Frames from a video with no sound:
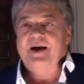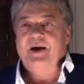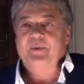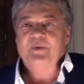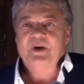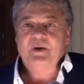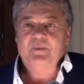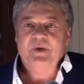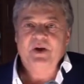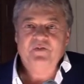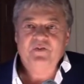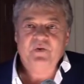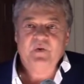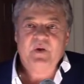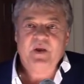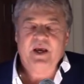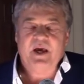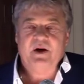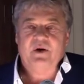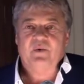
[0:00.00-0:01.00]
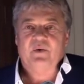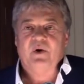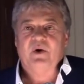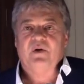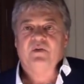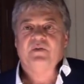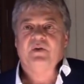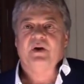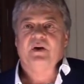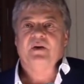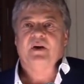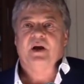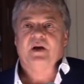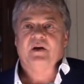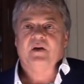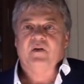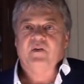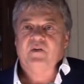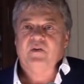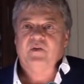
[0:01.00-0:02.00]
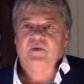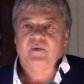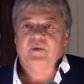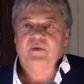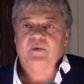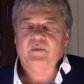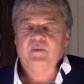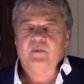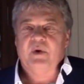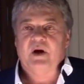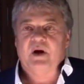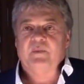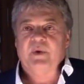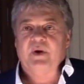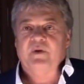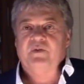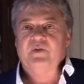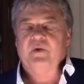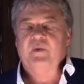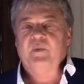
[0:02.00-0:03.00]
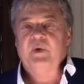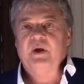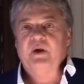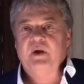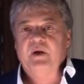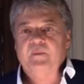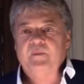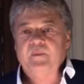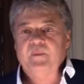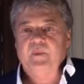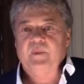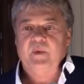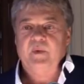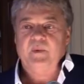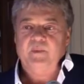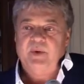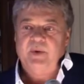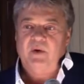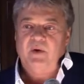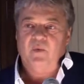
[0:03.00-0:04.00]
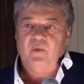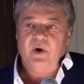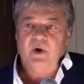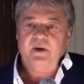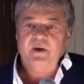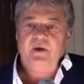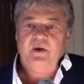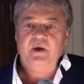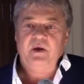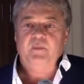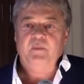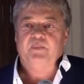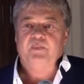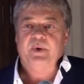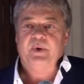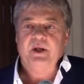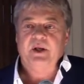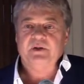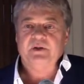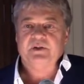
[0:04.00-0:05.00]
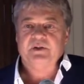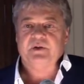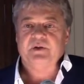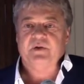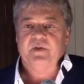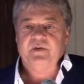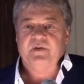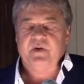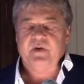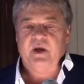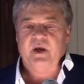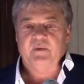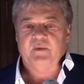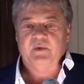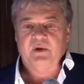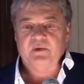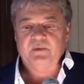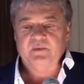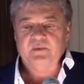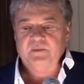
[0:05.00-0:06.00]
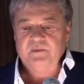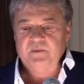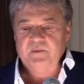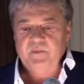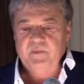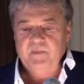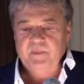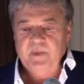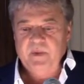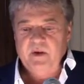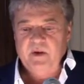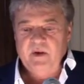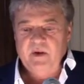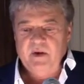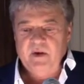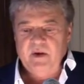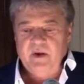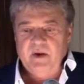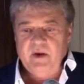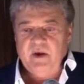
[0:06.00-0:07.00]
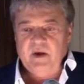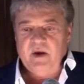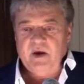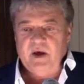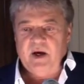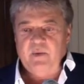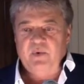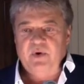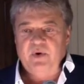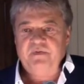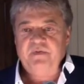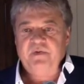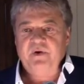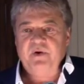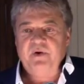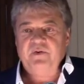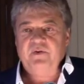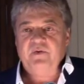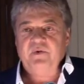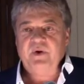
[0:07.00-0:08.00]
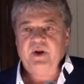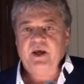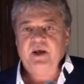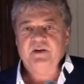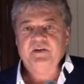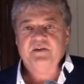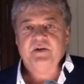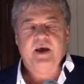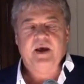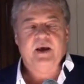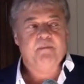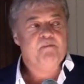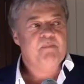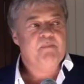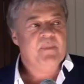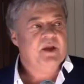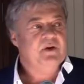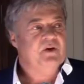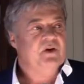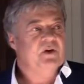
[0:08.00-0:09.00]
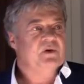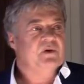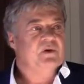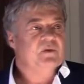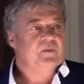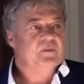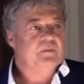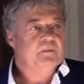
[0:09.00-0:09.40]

I'm going to mention Canna Royalty, not because Mark mentioned me, but what he brings to the table I refer to it as a menu.